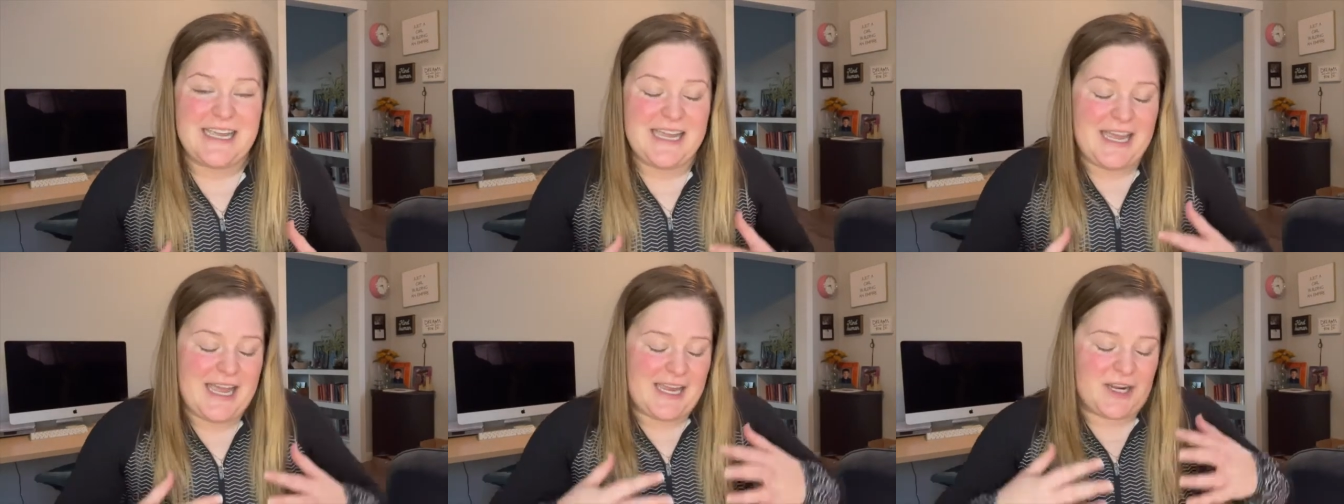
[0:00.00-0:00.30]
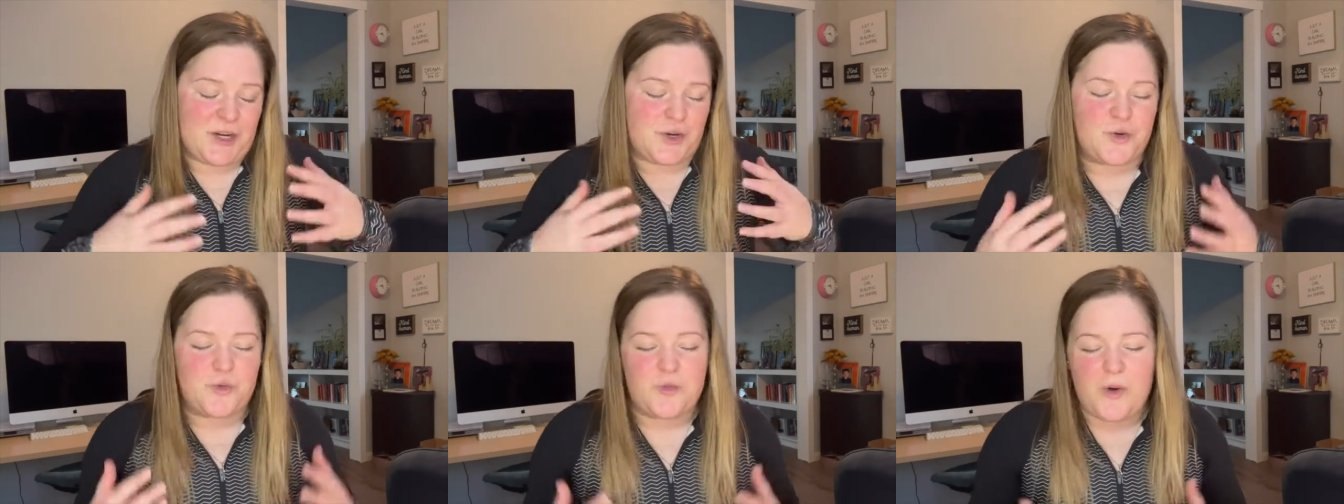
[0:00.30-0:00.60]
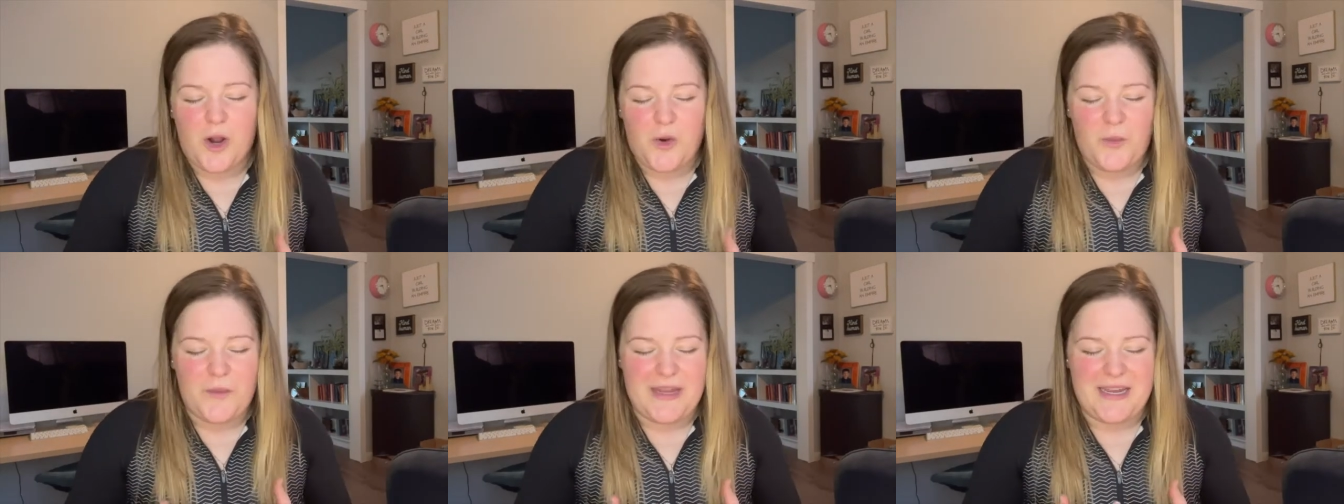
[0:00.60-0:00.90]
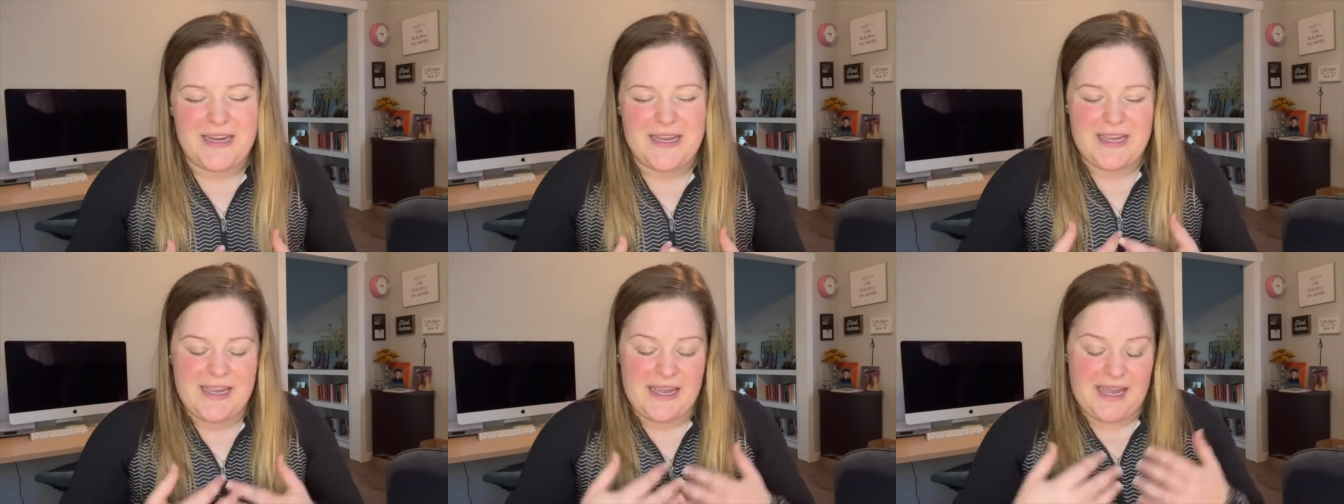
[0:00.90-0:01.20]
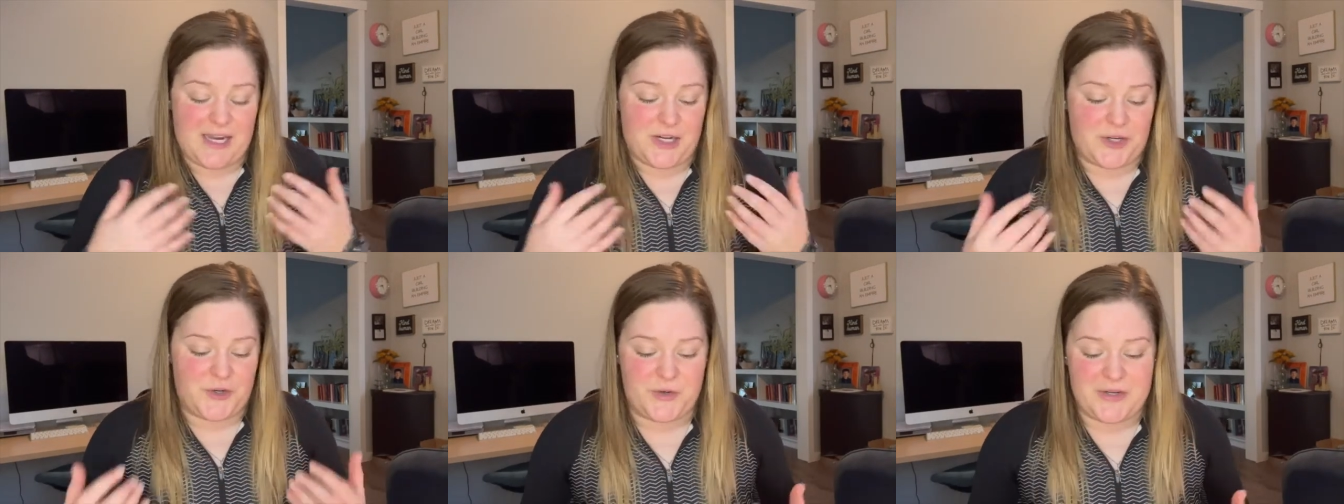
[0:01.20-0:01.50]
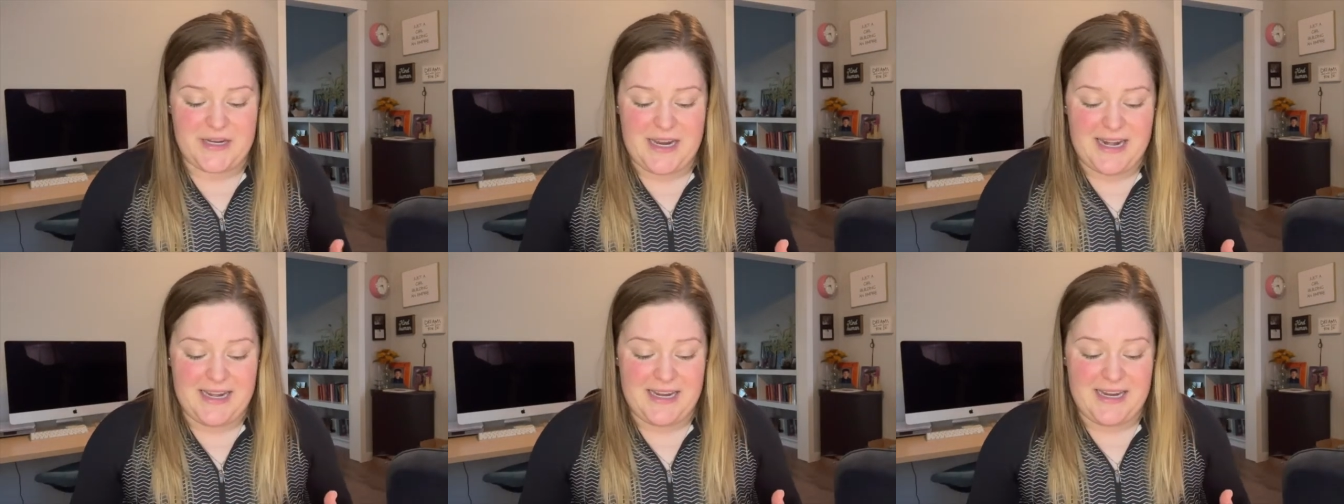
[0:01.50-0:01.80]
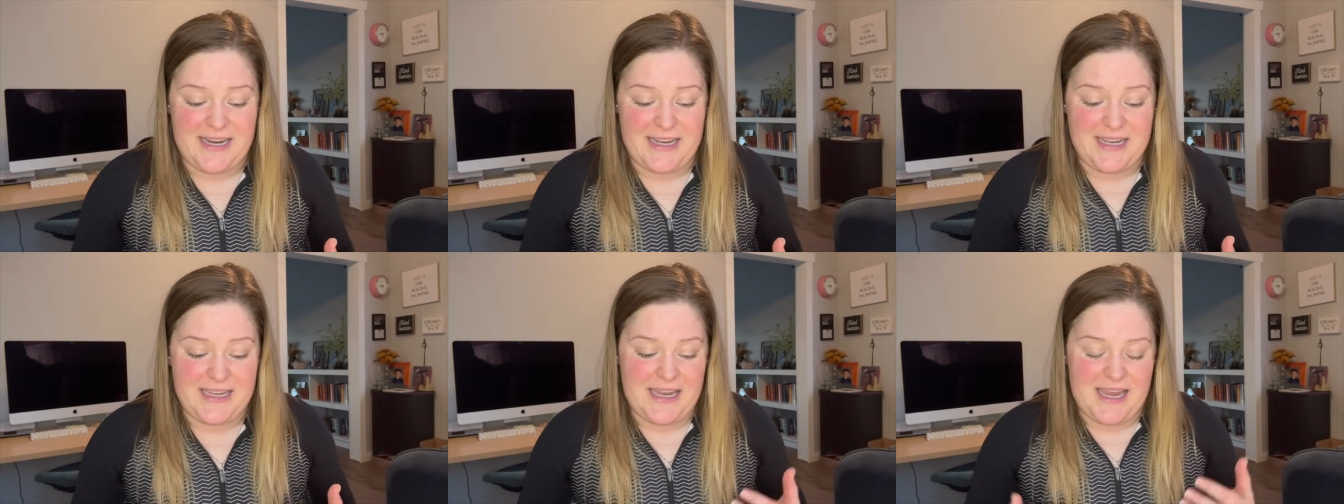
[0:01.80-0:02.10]
and growing and
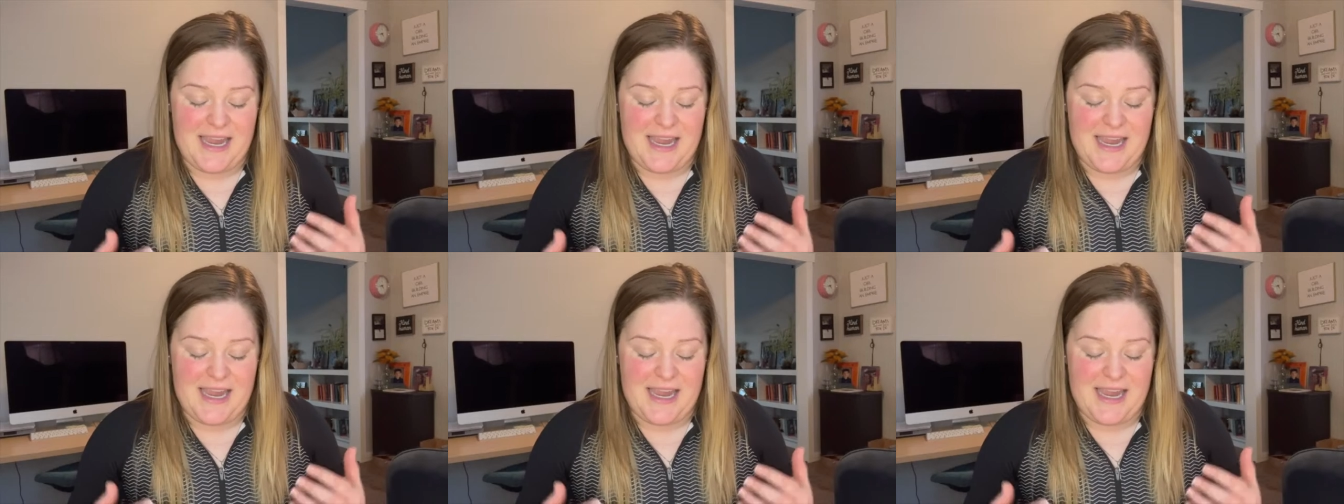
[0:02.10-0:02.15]
creating.